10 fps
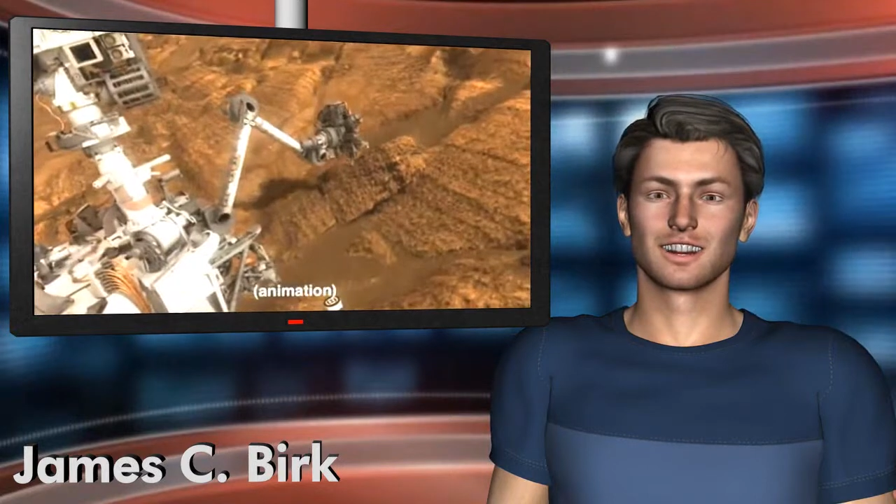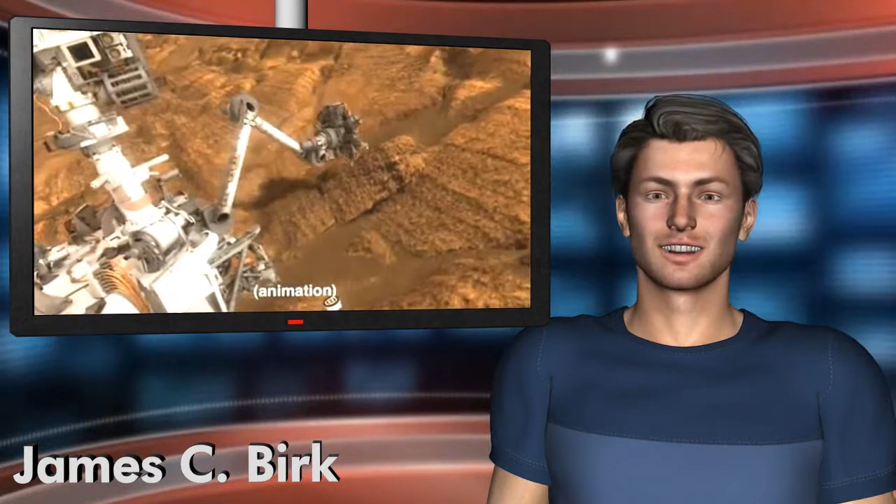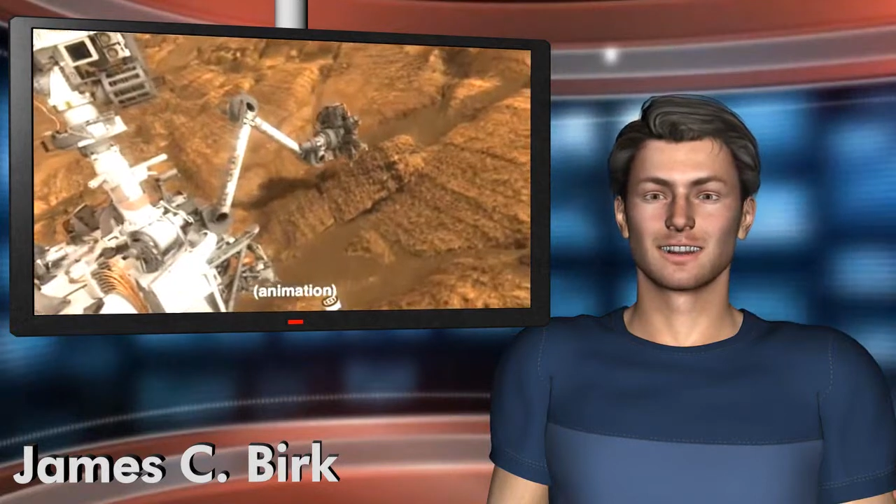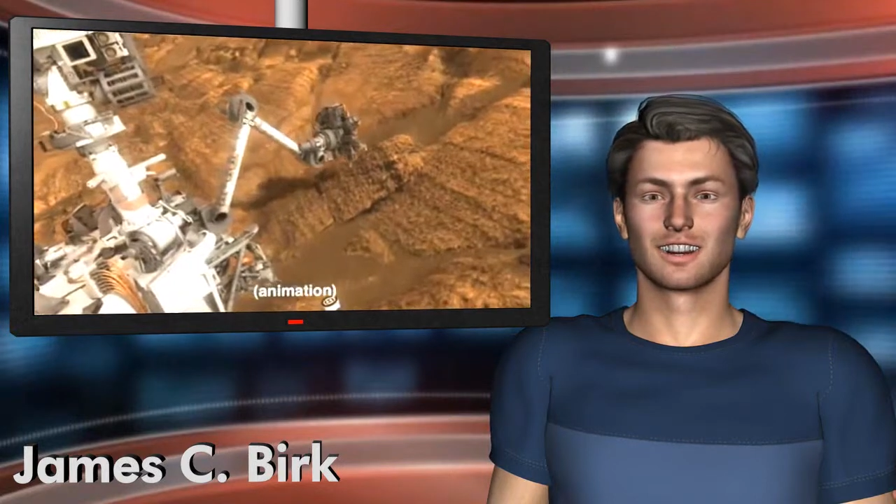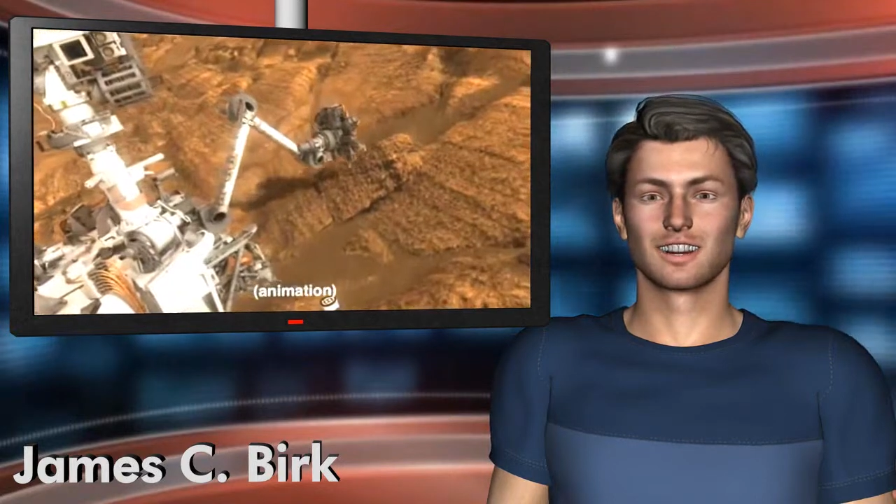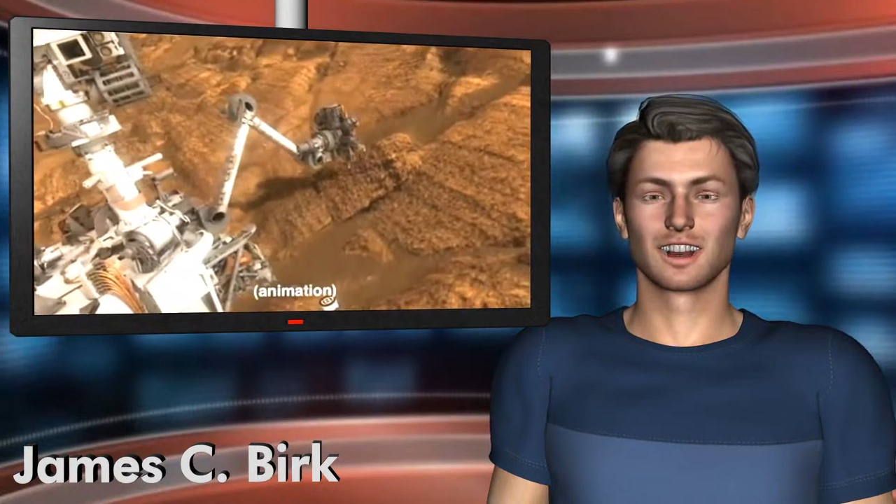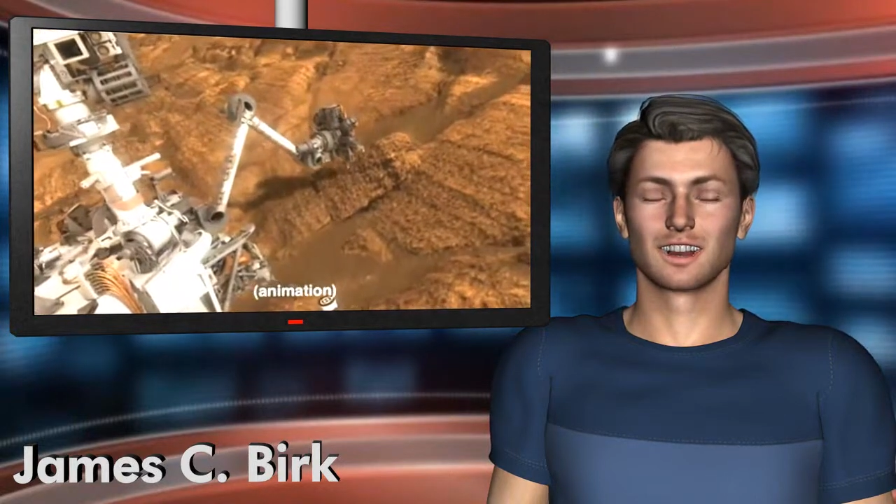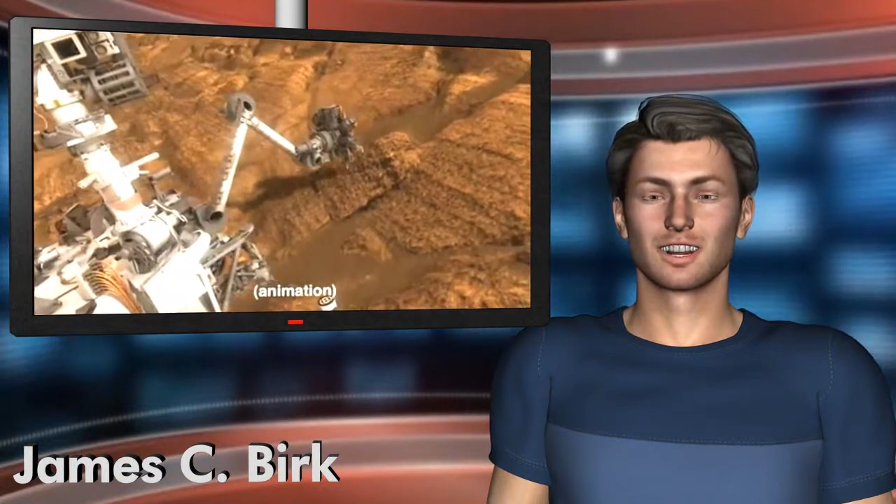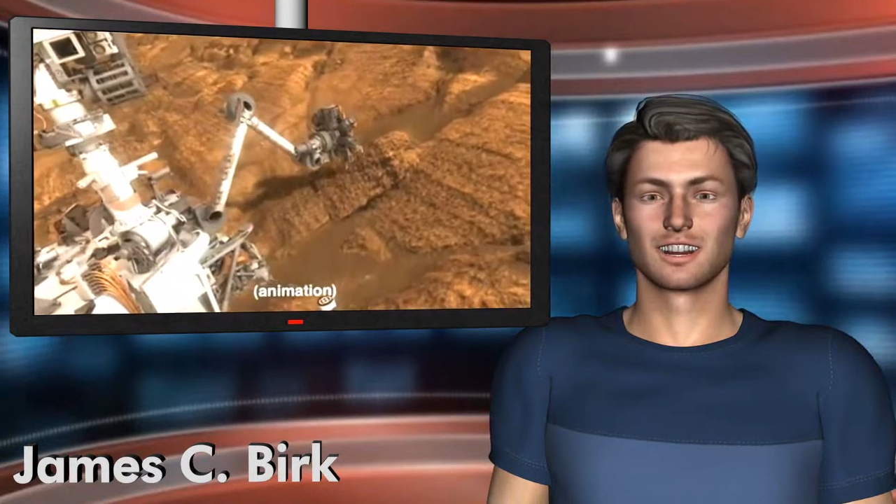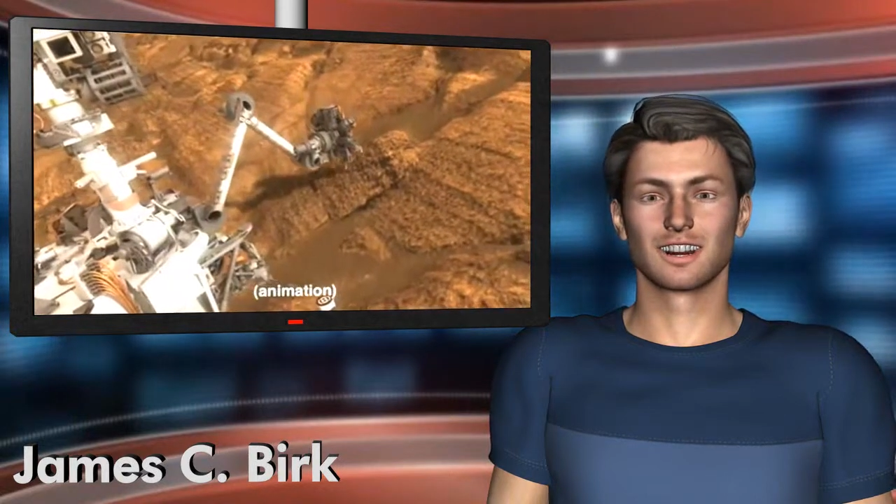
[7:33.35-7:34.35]
instruments
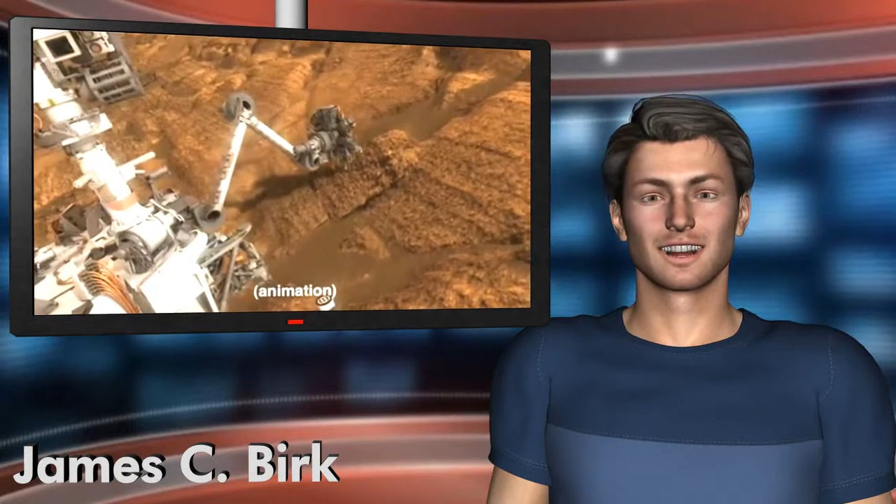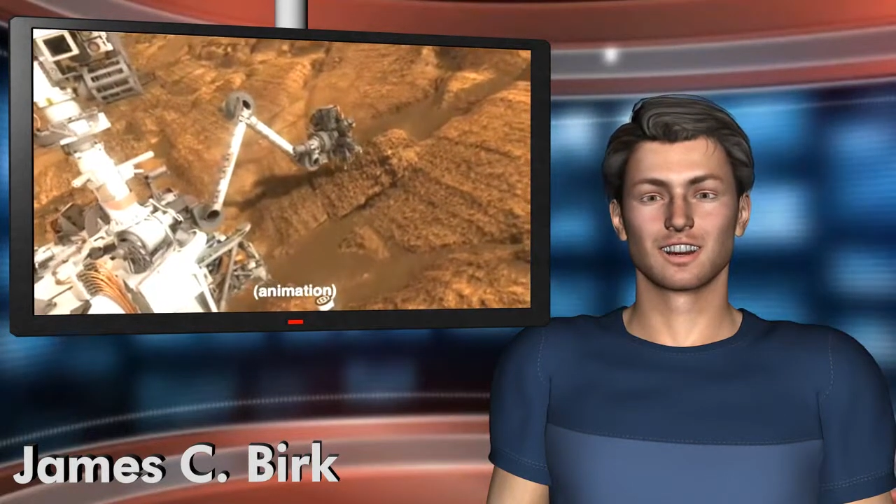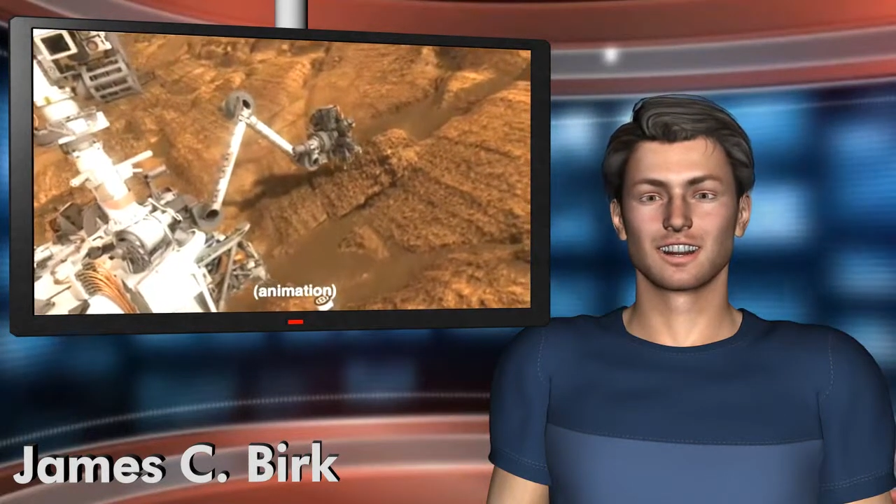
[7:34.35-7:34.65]
to understand